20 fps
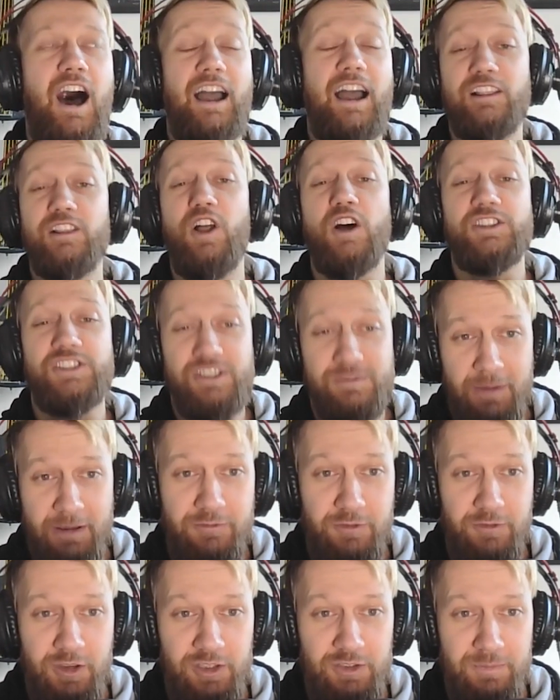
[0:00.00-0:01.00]
lost my
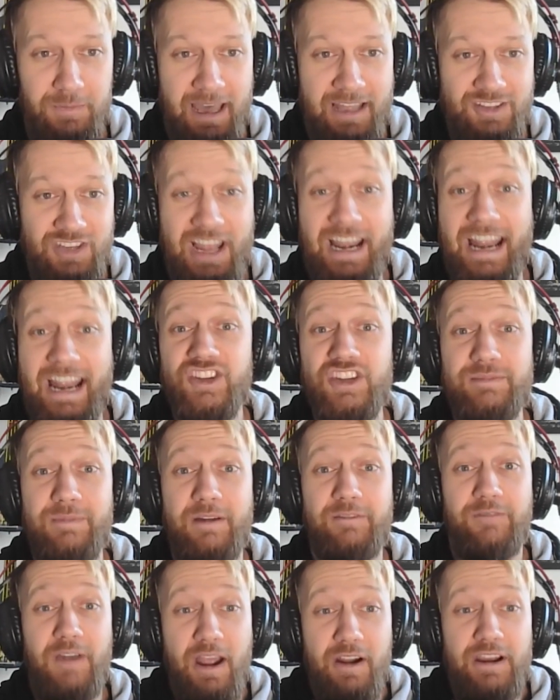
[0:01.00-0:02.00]
first match. And actually
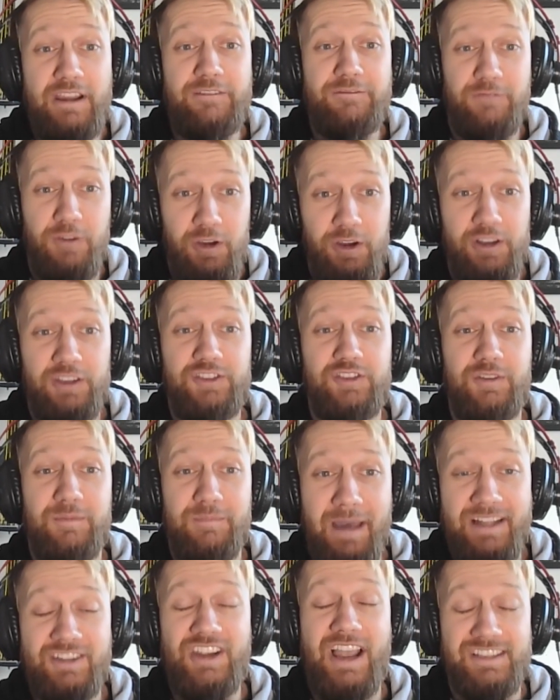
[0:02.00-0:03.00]
my very first
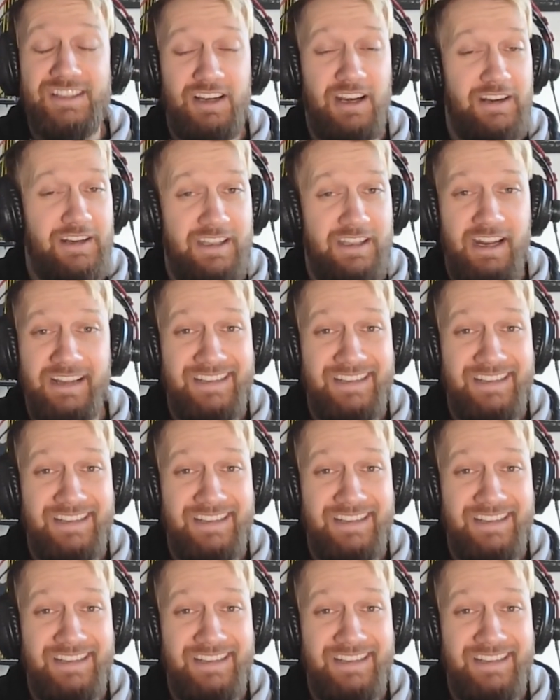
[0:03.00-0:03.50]
match as the Lightning Kid,